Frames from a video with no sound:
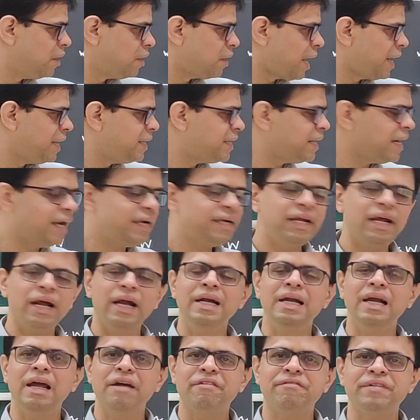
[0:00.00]
right hand
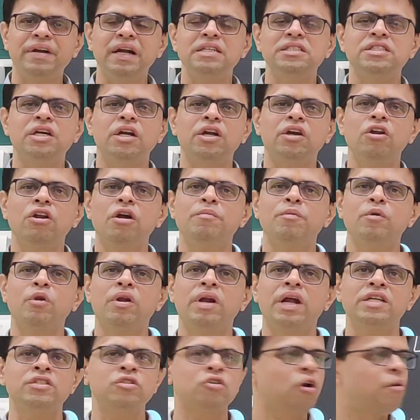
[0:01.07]
and left hand circular
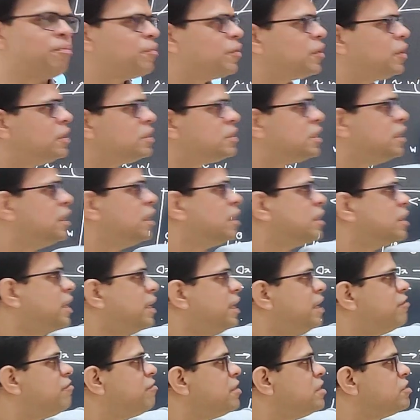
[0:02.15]
polarized components, the
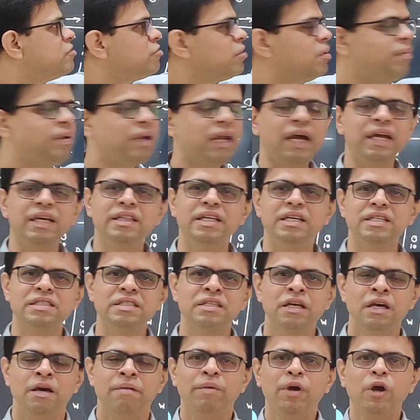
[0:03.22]
difference will be like this.
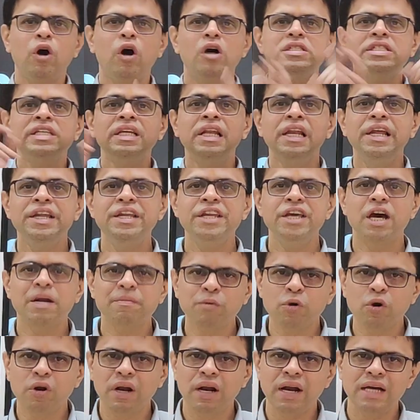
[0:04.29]
Because in
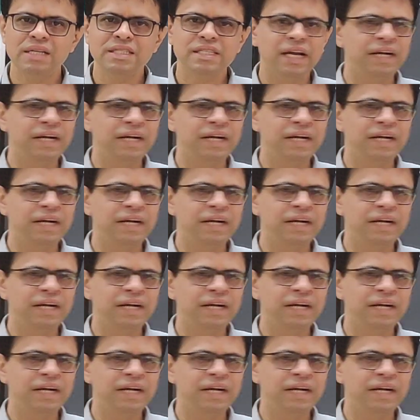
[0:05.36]
linear polarized